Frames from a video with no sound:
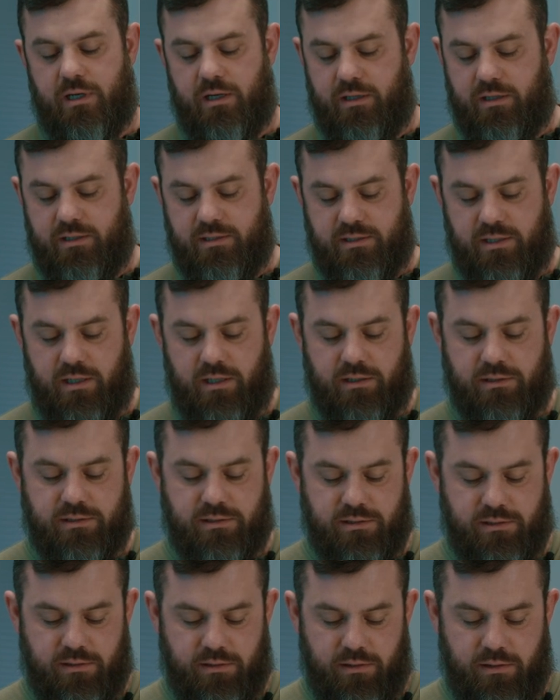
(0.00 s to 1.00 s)
out of these
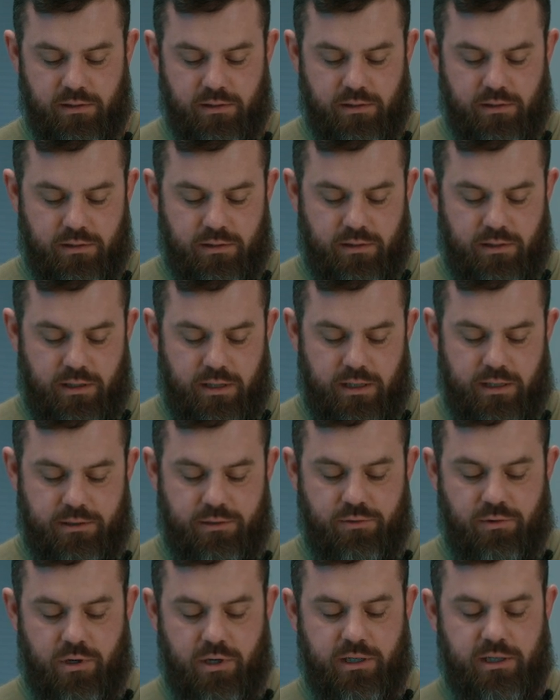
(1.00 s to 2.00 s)
things. Uh,
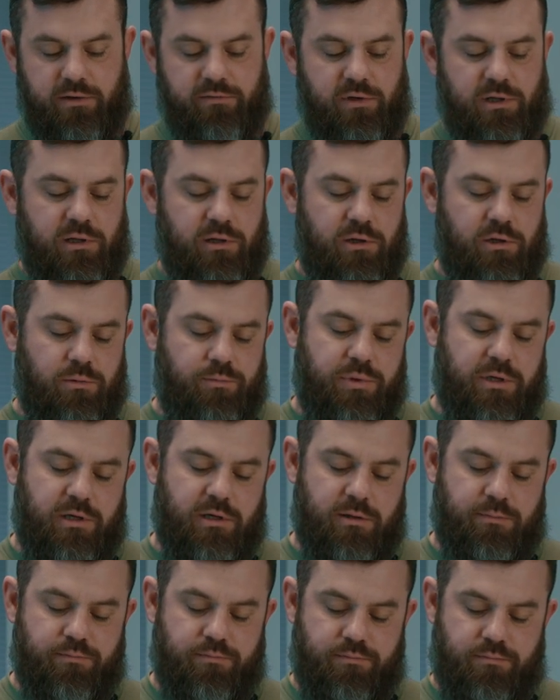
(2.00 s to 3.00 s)
you are giving a little bit
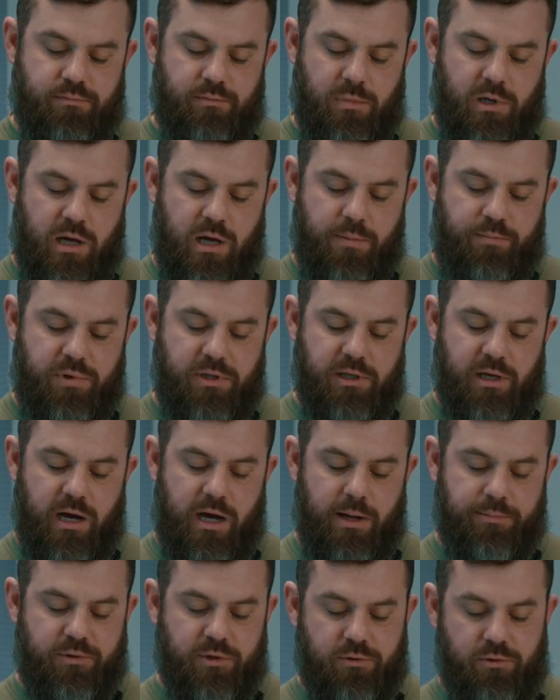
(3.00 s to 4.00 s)
of up in the
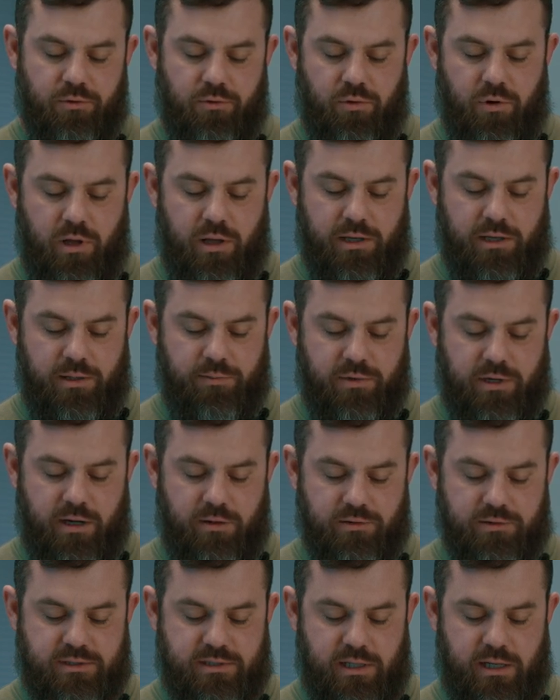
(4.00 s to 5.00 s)
optical quality, but I
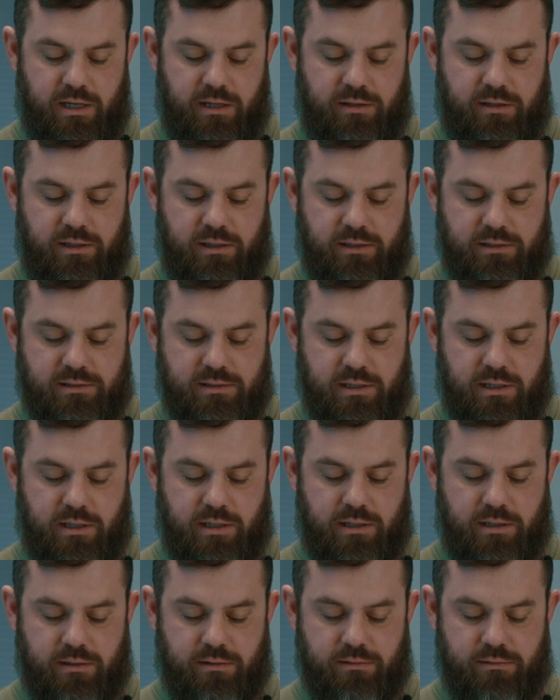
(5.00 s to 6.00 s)
would say these
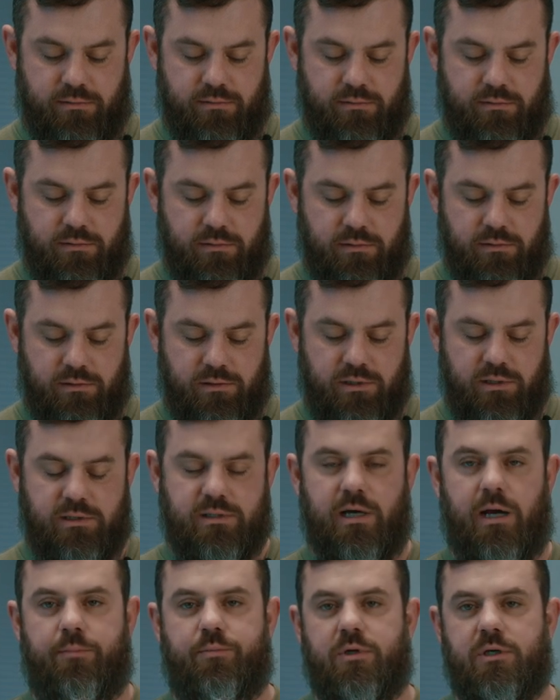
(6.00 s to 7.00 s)
uh,
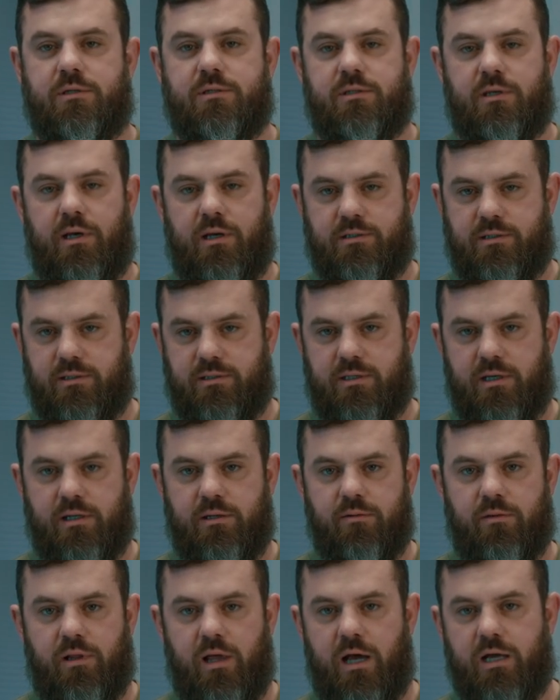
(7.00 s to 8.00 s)
these optics, as I said
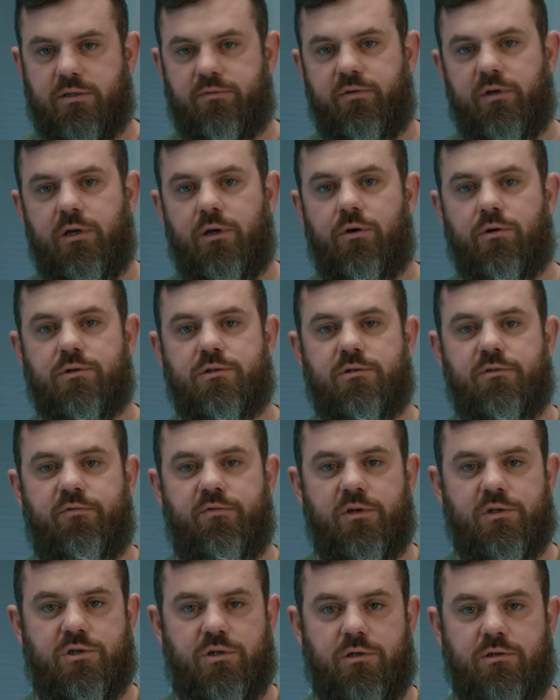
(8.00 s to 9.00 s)
in the last video, are
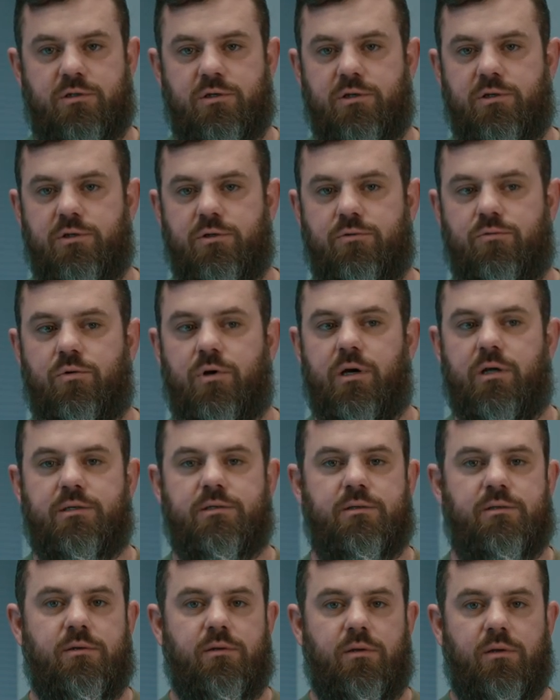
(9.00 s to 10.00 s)
sufficient to do
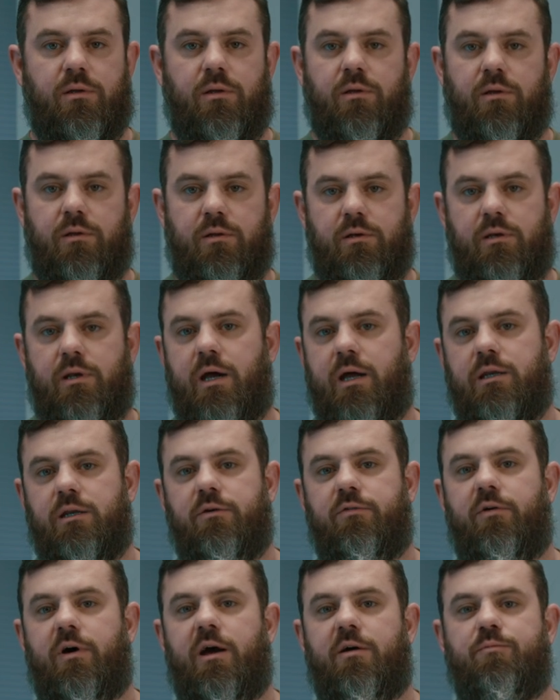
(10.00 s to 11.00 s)
what
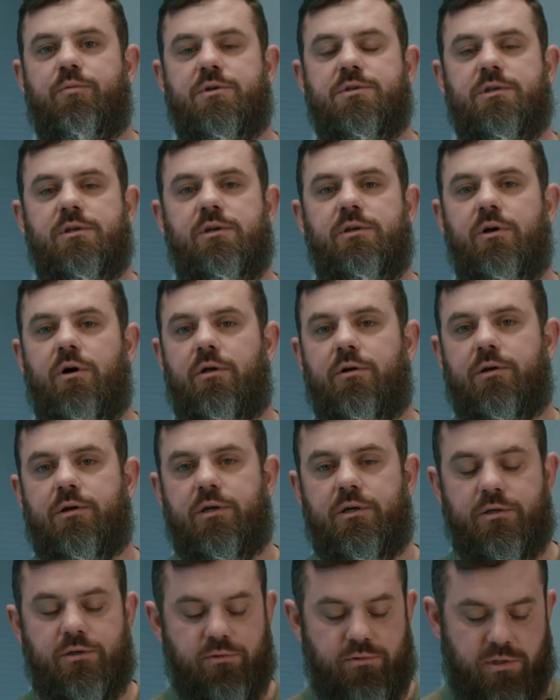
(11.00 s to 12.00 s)
95% of y'all are
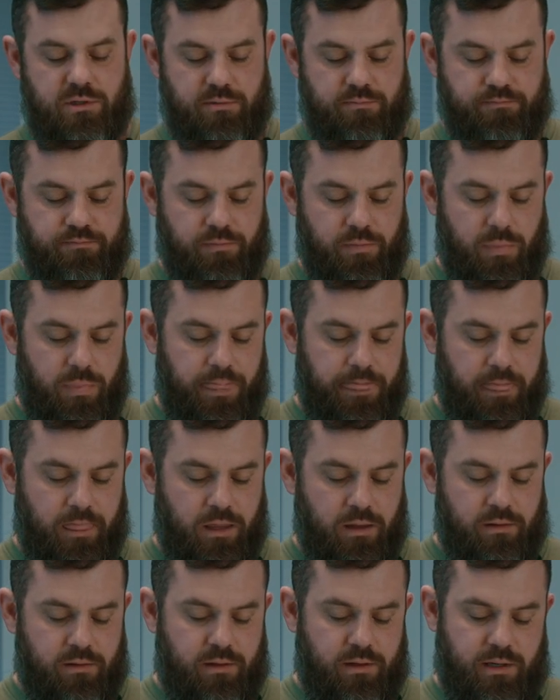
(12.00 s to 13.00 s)
going to do with them.
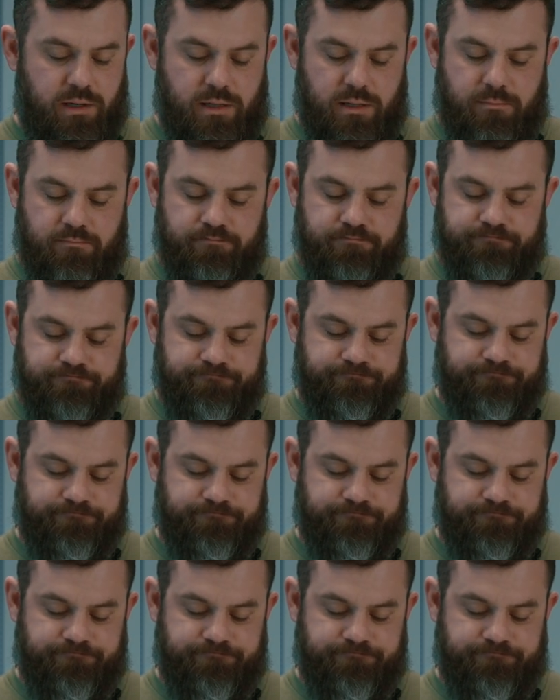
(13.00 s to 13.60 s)
Um,